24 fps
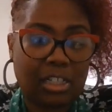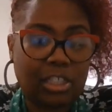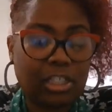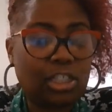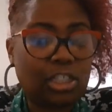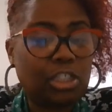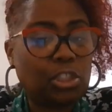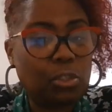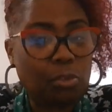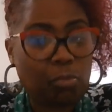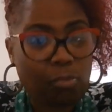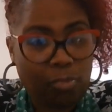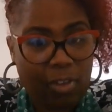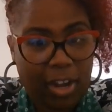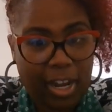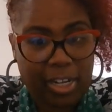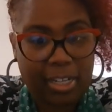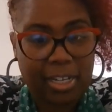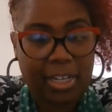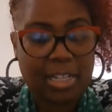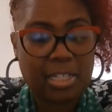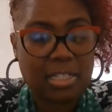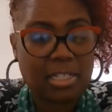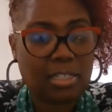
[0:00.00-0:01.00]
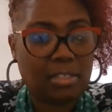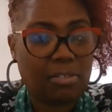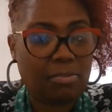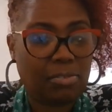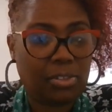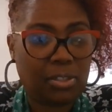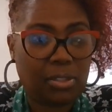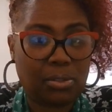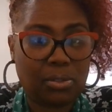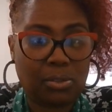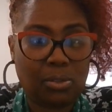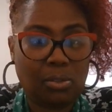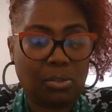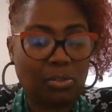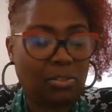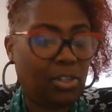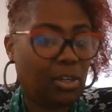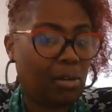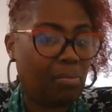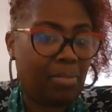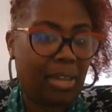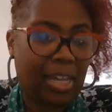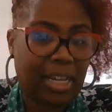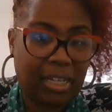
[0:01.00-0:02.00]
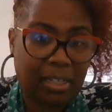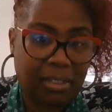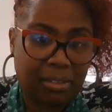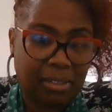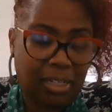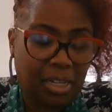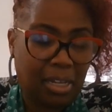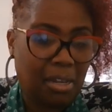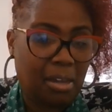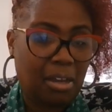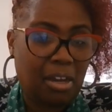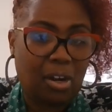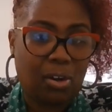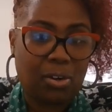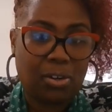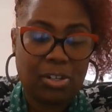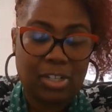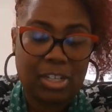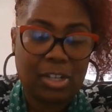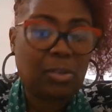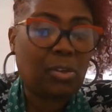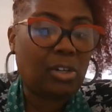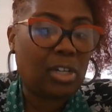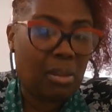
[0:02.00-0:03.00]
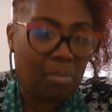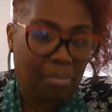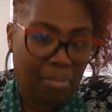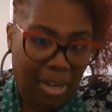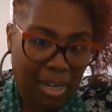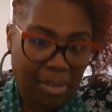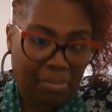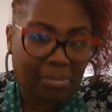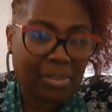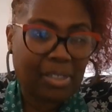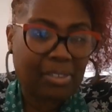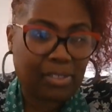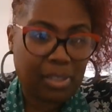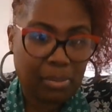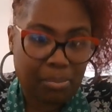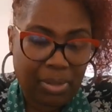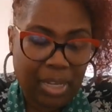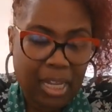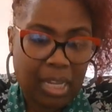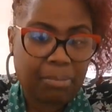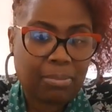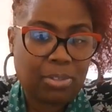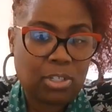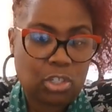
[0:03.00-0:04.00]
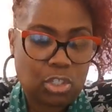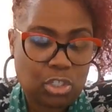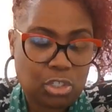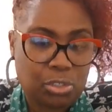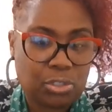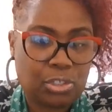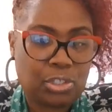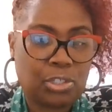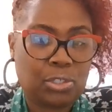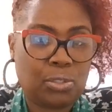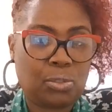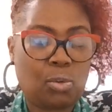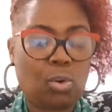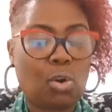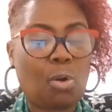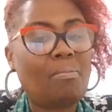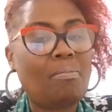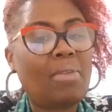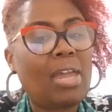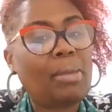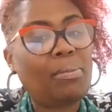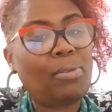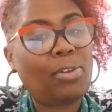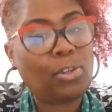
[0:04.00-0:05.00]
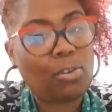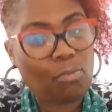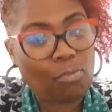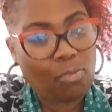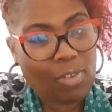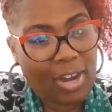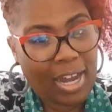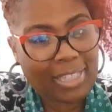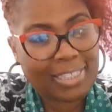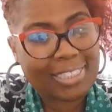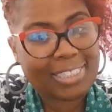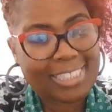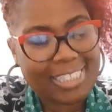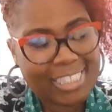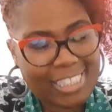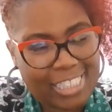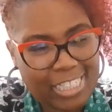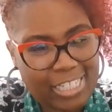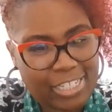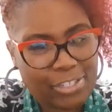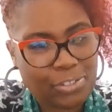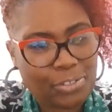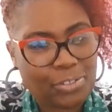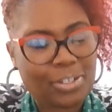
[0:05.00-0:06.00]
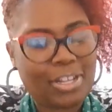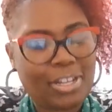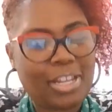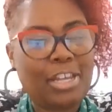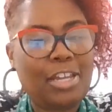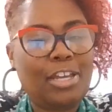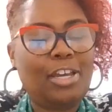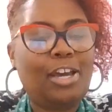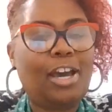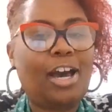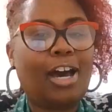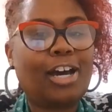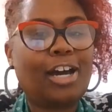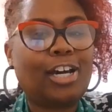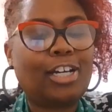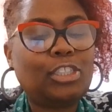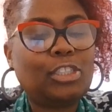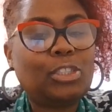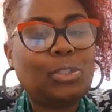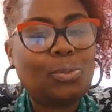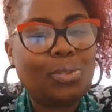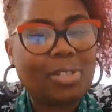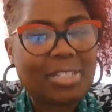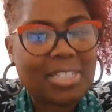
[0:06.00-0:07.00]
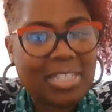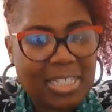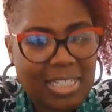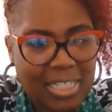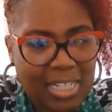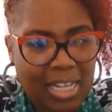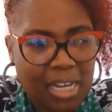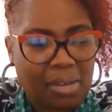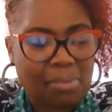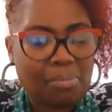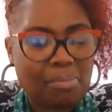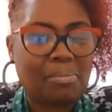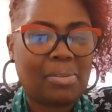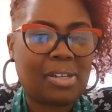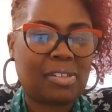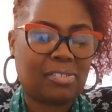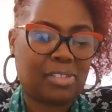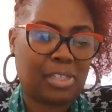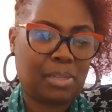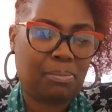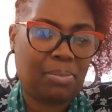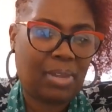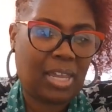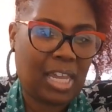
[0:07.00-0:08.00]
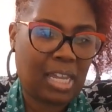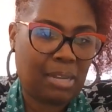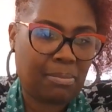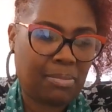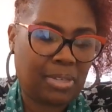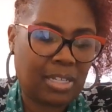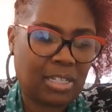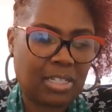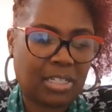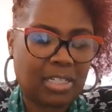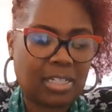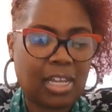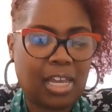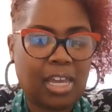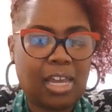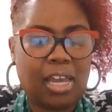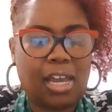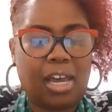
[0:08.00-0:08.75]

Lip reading: could you finance the vehicle? They're making, or they're going to make monthly payments to you, or maybe you volunteered to accept monthly payments